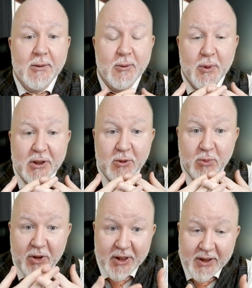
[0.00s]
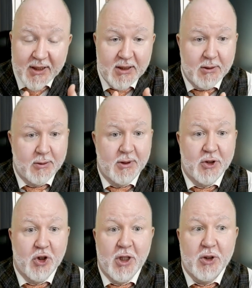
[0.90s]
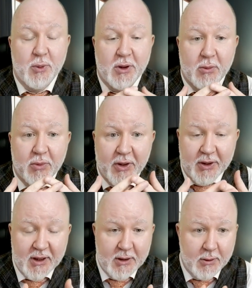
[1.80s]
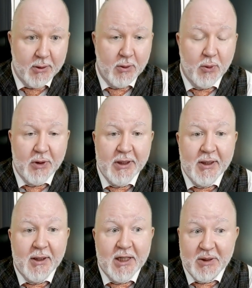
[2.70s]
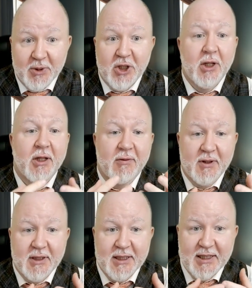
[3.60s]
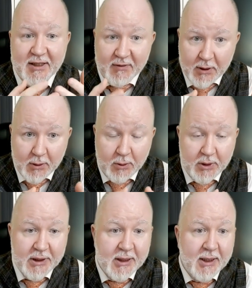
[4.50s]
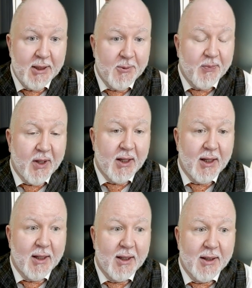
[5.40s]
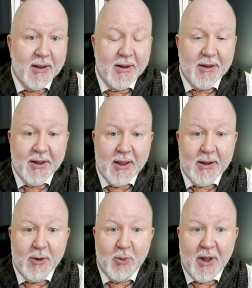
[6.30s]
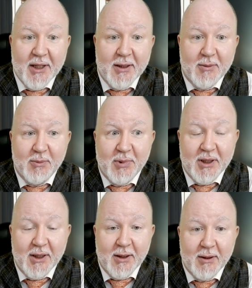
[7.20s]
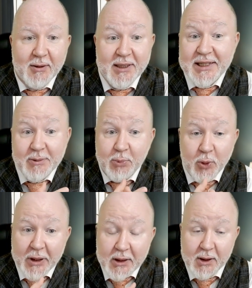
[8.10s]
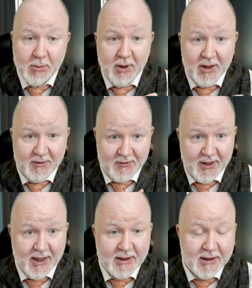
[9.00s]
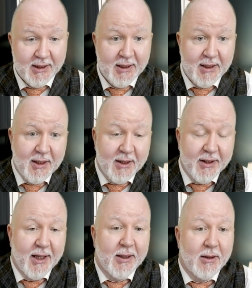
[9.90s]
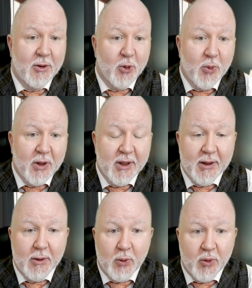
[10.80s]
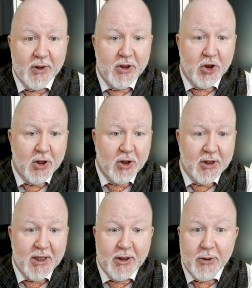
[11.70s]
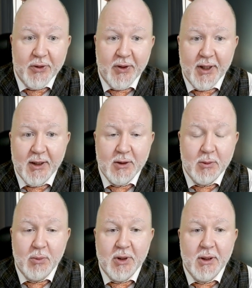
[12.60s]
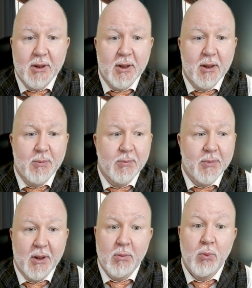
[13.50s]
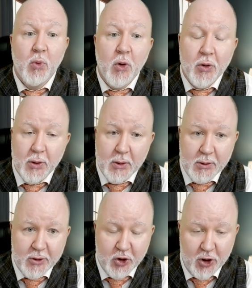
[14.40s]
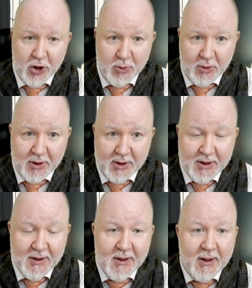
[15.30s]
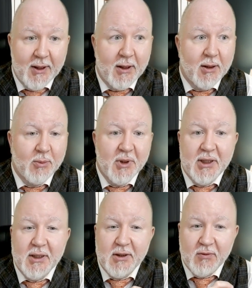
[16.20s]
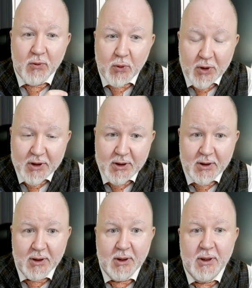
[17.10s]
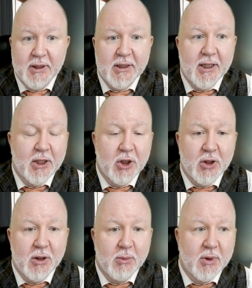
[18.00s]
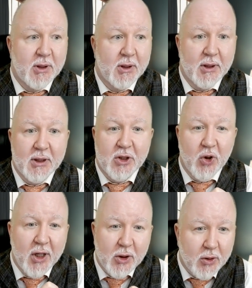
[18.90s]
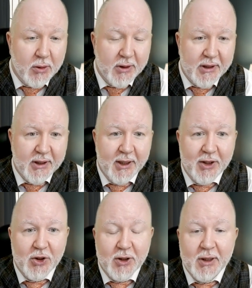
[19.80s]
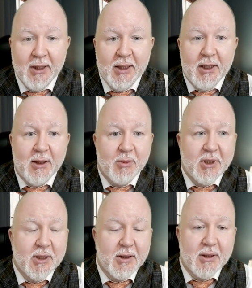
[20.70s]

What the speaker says: When you bring this to the judge, when you bring this to the court, especially if it's a civil court, then you might be disappointed by the fact that normally the judges are not there to bring up like moral judgments, be it a divorce litigation, be it a contractual litigation, be it